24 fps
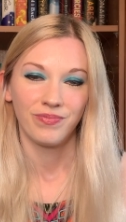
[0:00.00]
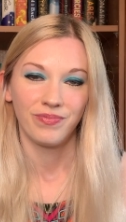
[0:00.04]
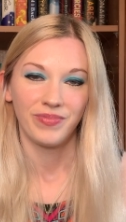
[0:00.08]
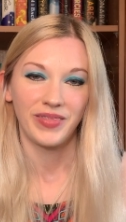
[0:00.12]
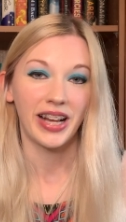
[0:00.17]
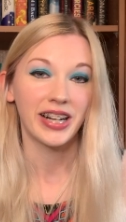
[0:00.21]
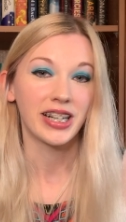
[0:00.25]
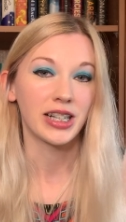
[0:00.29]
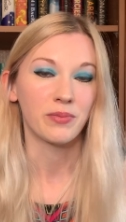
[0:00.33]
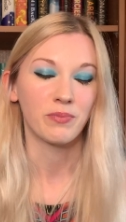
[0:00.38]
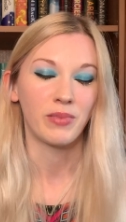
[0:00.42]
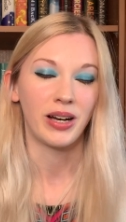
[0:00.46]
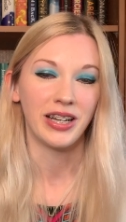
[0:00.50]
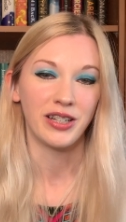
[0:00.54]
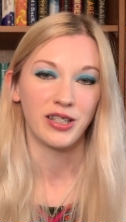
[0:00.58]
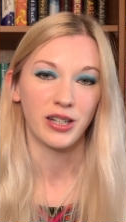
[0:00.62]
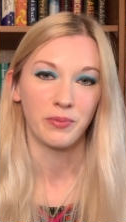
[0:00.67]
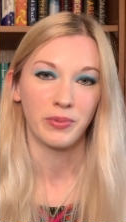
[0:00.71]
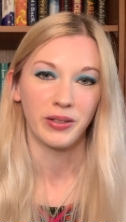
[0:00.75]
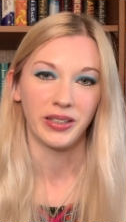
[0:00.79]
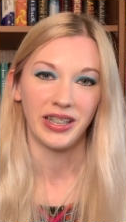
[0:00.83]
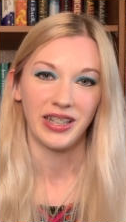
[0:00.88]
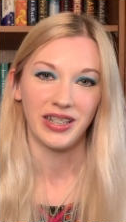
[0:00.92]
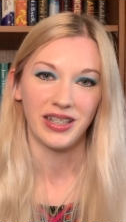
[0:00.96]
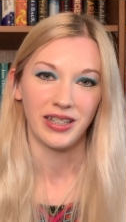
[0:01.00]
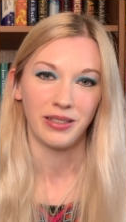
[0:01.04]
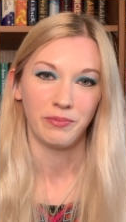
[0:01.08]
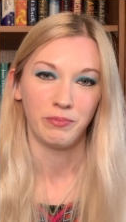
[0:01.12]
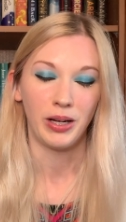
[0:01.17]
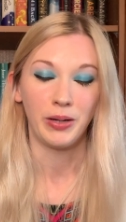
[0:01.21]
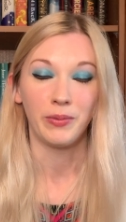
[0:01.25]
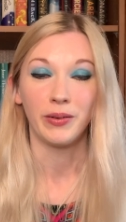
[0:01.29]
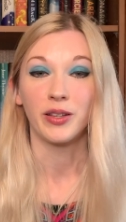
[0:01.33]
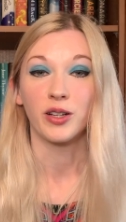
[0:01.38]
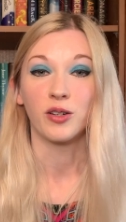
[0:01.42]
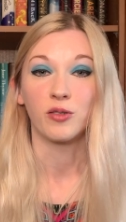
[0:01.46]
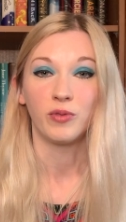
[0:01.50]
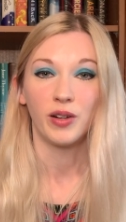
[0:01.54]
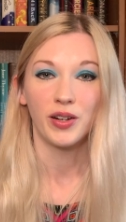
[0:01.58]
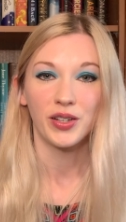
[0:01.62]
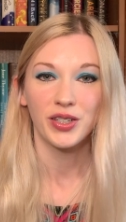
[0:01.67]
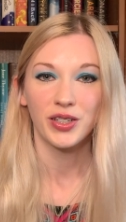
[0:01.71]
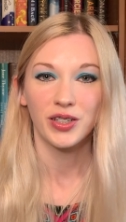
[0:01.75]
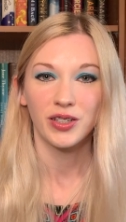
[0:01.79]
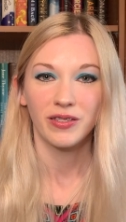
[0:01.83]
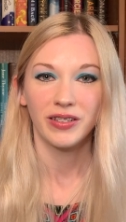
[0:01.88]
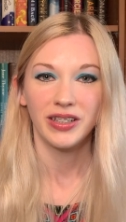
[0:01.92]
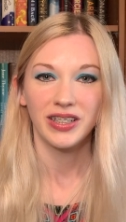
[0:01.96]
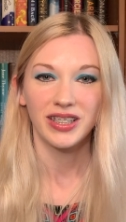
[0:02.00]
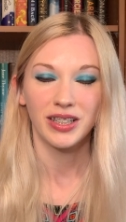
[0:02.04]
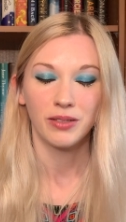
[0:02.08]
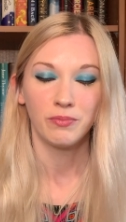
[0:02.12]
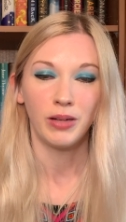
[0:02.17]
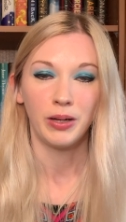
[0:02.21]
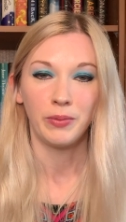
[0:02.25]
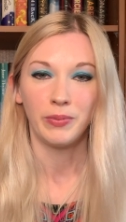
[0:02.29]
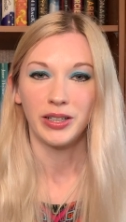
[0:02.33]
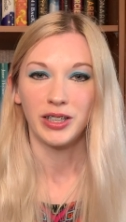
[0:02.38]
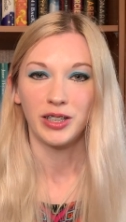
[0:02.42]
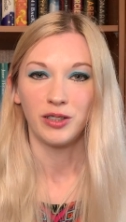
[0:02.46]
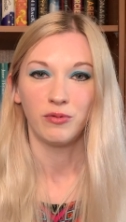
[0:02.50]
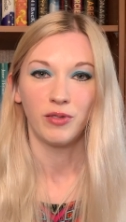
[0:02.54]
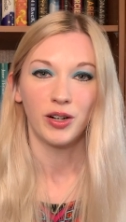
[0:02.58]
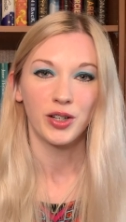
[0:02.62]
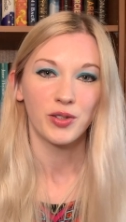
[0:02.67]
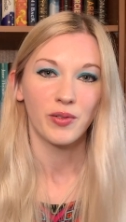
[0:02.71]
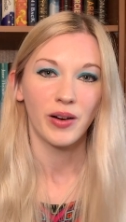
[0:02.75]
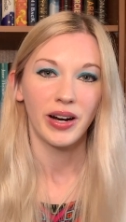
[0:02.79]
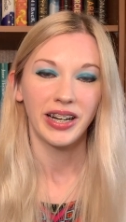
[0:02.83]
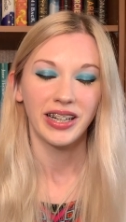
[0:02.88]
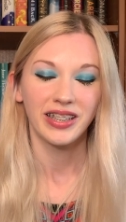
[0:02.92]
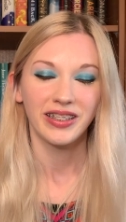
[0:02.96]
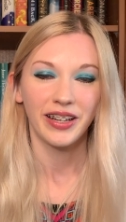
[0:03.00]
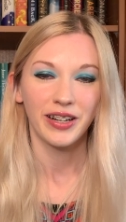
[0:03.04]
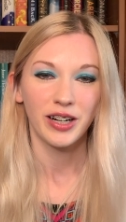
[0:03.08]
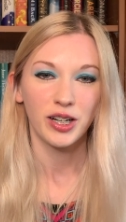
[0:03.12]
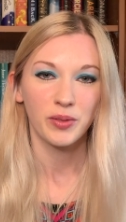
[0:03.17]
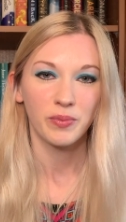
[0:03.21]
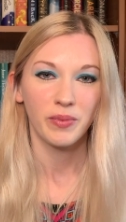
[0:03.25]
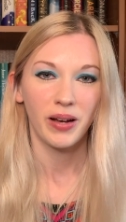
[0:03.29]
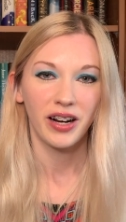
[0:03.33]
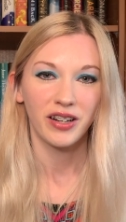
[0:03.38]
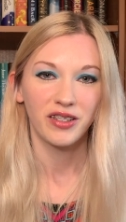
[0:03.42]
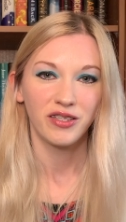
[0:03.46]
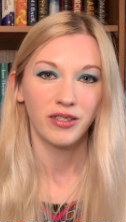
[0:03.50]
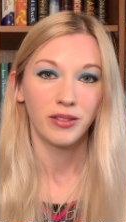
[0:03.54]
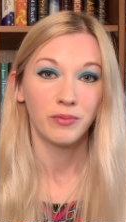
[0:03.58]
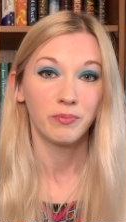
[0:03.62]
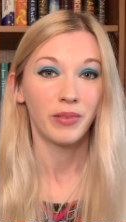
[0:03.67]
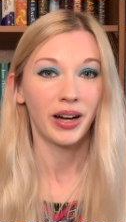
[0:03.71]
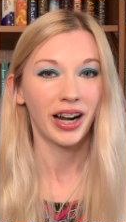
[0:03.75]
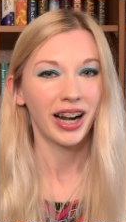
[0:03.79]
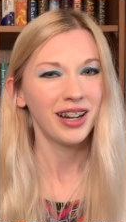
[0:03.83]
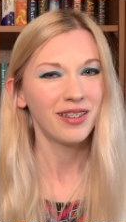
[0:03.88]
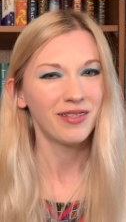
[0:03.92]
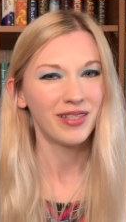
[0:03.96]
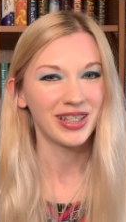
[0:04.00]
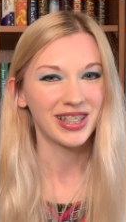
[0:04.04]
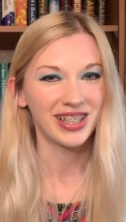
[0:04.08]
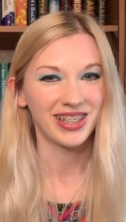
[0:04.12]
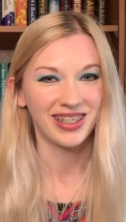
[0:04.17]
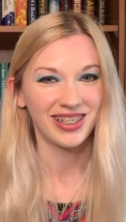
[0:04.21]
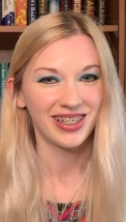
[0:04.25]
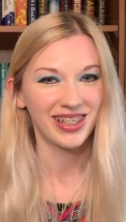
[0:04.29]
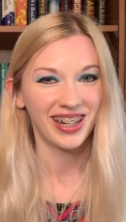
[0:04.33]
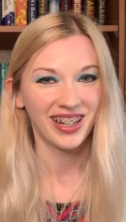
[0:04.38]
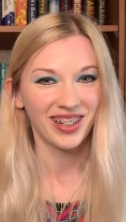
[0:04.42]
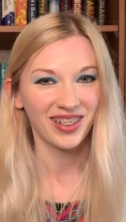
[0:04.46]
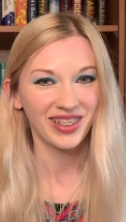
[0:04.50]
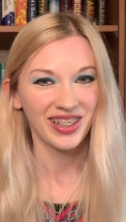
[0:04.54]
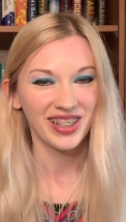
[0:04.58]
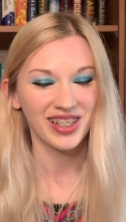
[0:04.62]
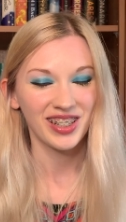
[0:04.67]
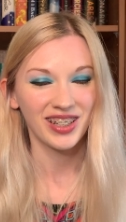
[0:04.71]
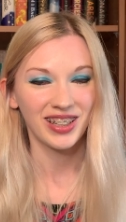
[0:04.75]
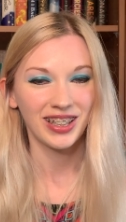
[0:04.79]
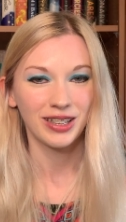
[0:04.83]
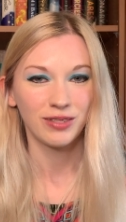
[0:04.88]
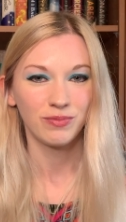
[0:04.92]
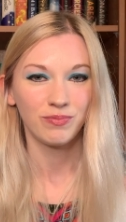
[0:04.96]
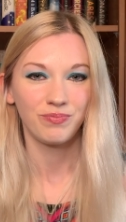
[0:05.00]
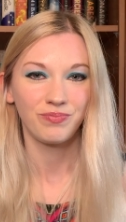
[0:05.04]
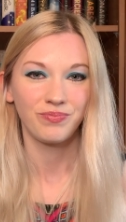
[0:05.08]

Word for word: That's just my interpretation. Maybe there was a Teresa, maybe she was writing letters back to him, but I wasn't entirely sure.